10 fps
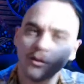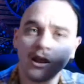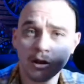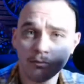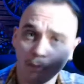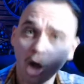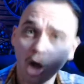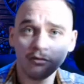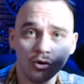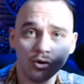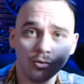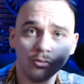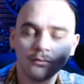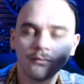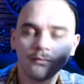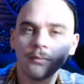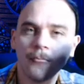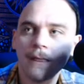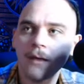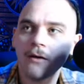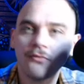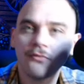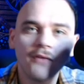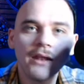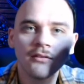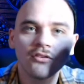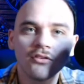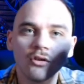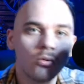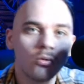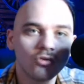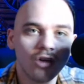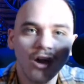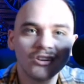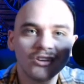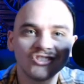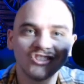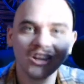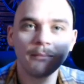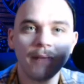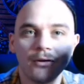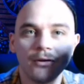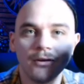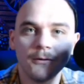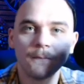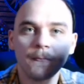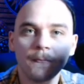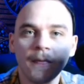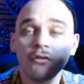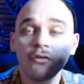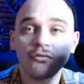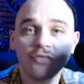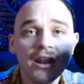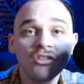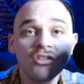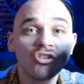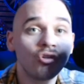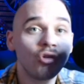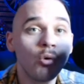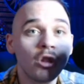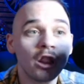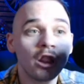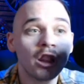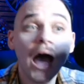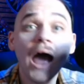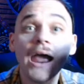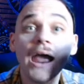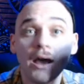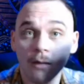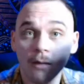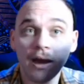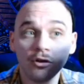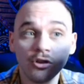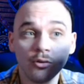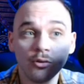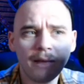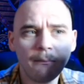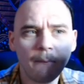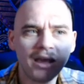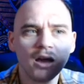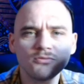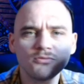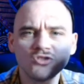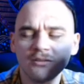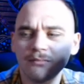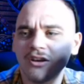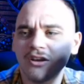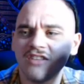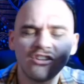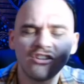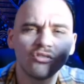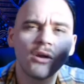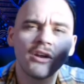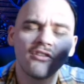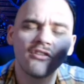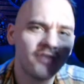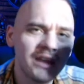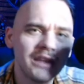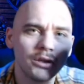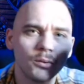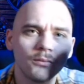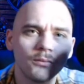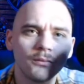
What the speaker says: my view, friends don't talk shit about you. Friends don't lie about you and make up shit because they just want to defeat you.